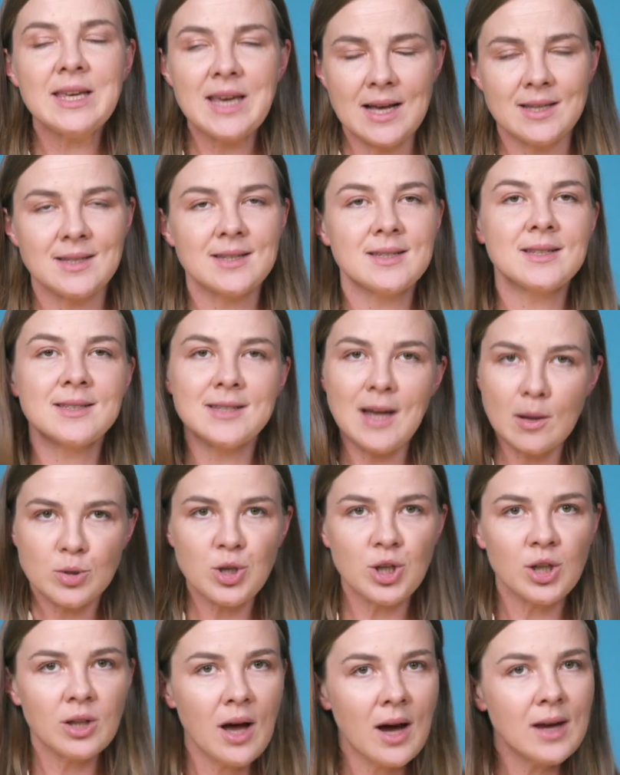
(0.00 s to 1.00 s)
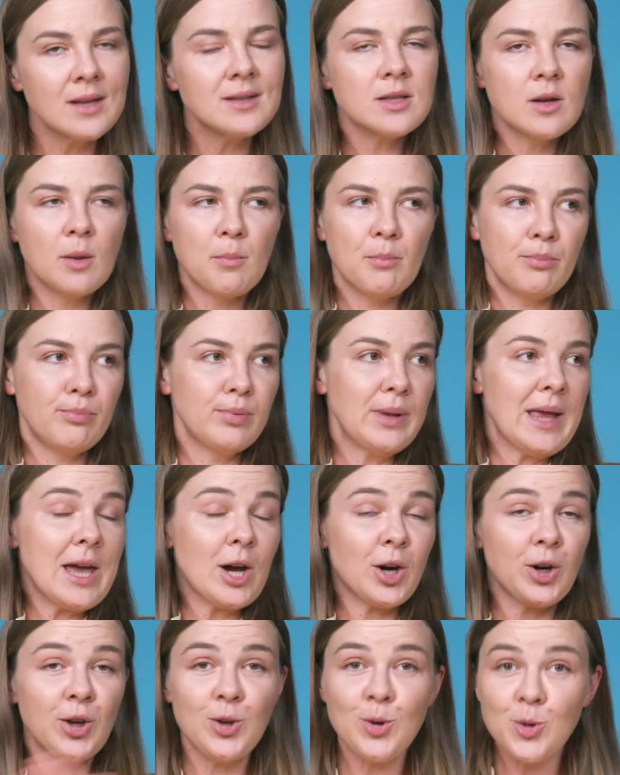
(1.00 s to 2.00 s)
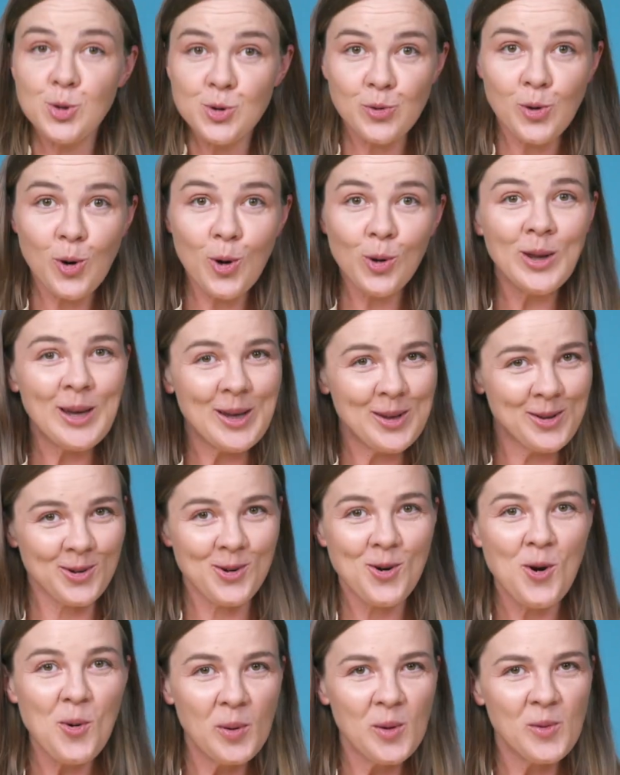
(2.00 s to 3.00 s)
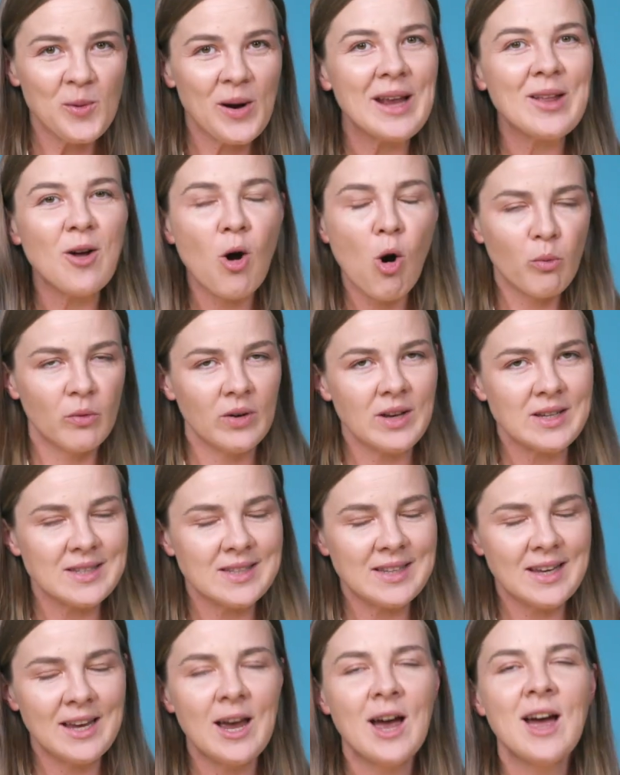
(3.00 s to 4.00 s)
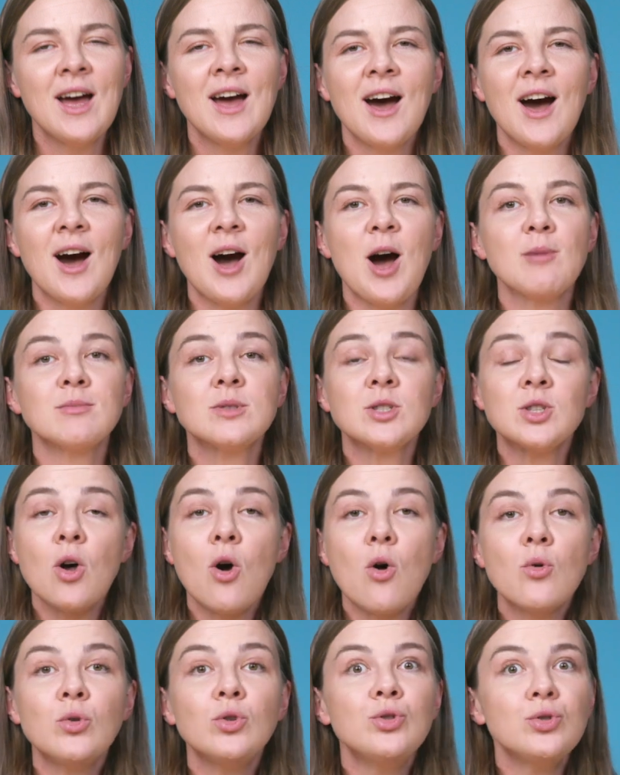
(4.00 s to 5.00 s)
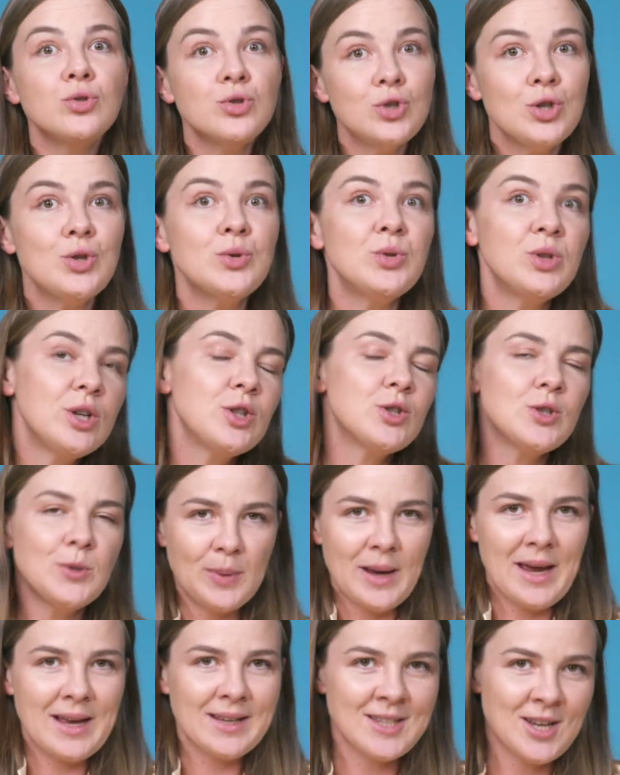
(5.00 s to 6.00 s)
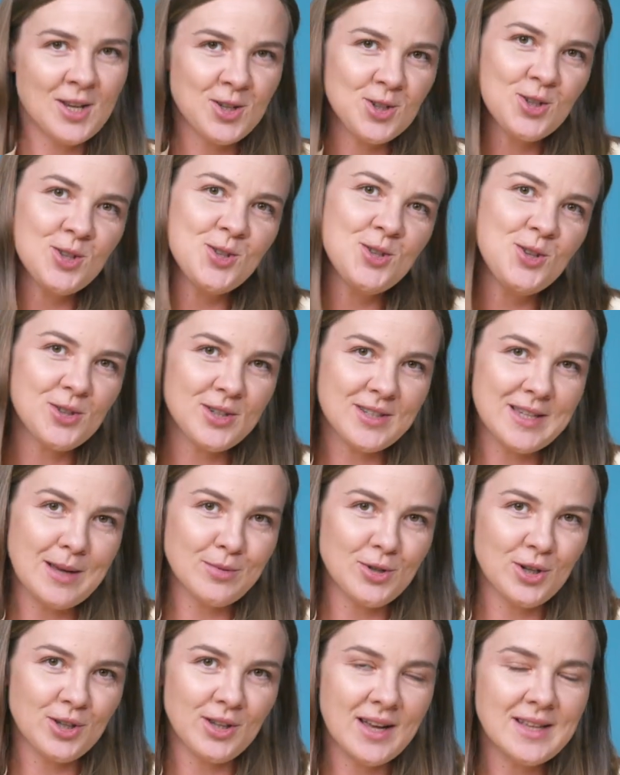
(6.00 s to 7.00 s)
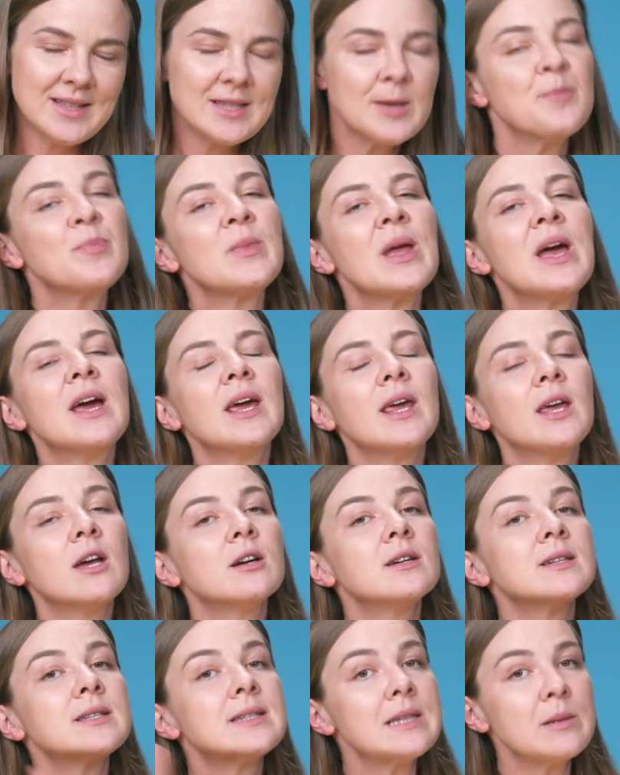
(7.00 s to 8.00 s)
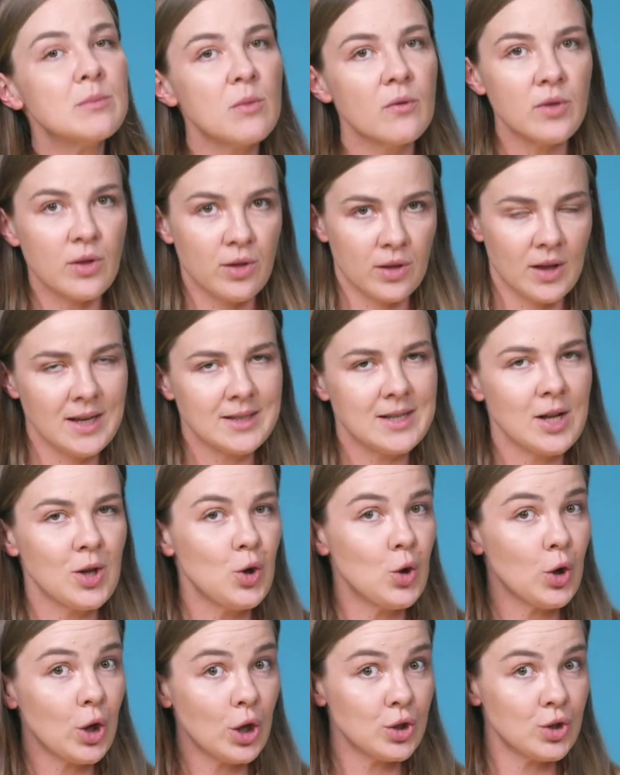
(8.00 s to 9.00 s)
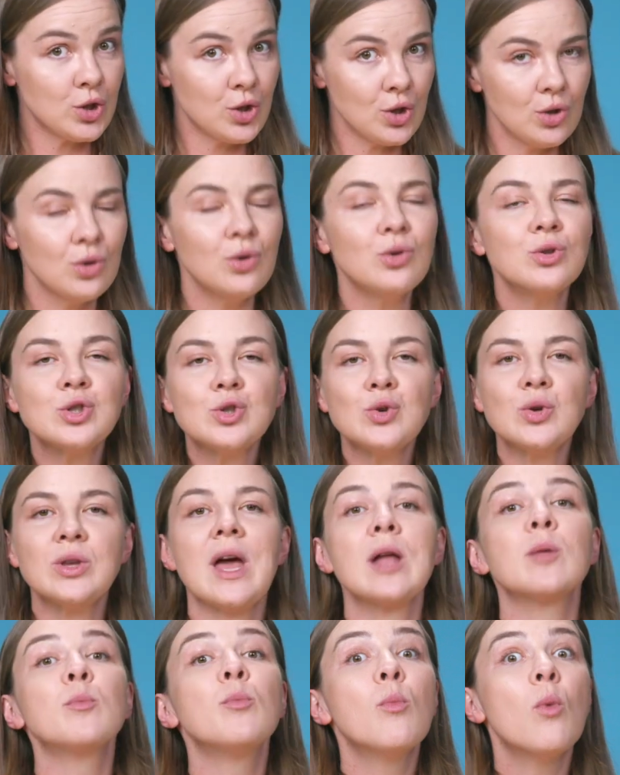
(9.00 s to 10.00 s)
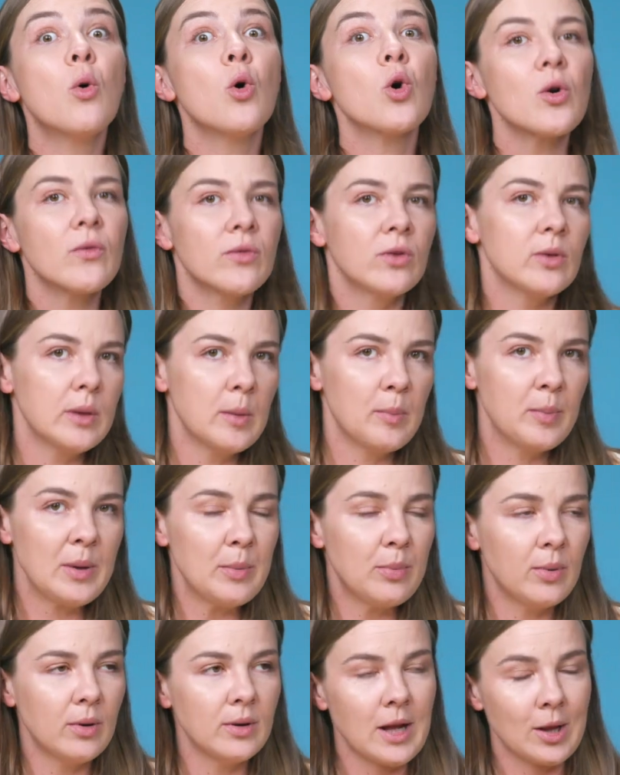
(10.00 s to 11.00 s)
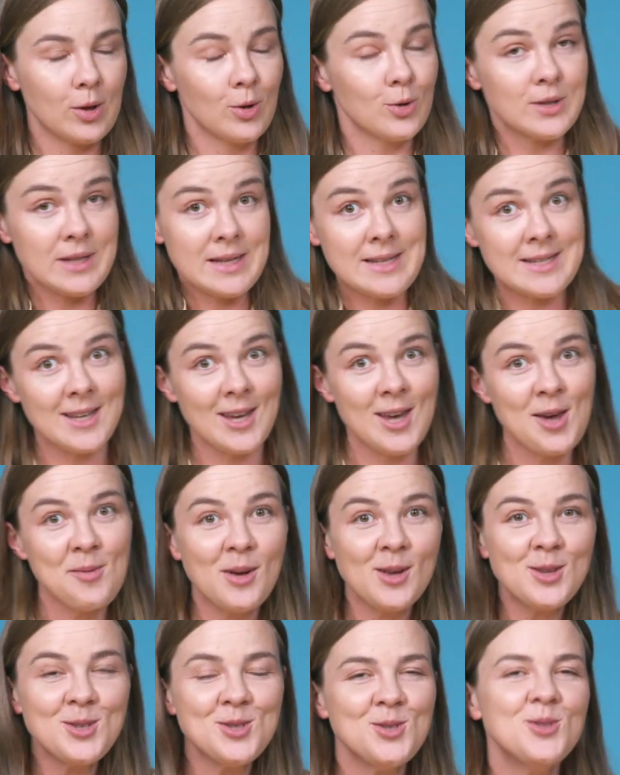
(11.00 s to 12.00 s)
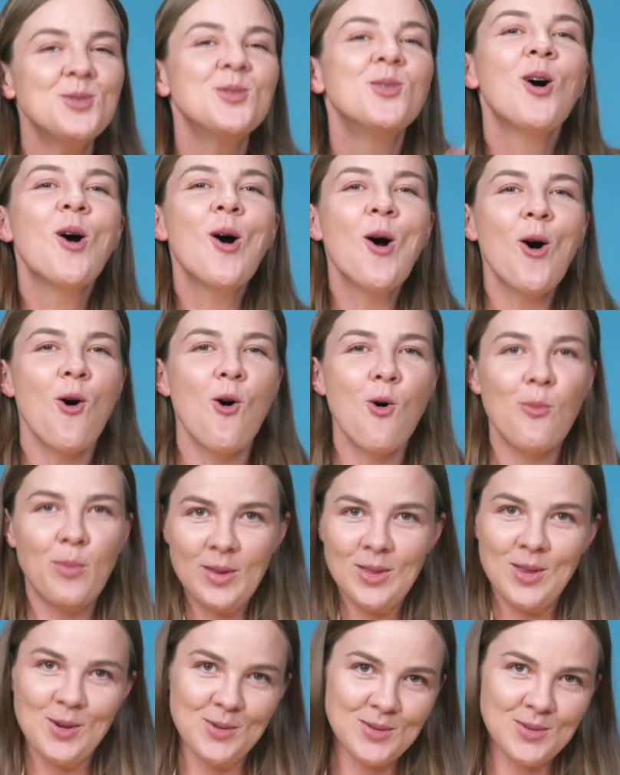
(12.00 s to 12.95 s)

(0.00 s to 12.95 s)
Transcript: Yes, subject lines play a huge role in your open rate, obviously, so you do need to pay attention to your subject lines. Here are some of the things that you can do to get more of the people that you're sending emails to open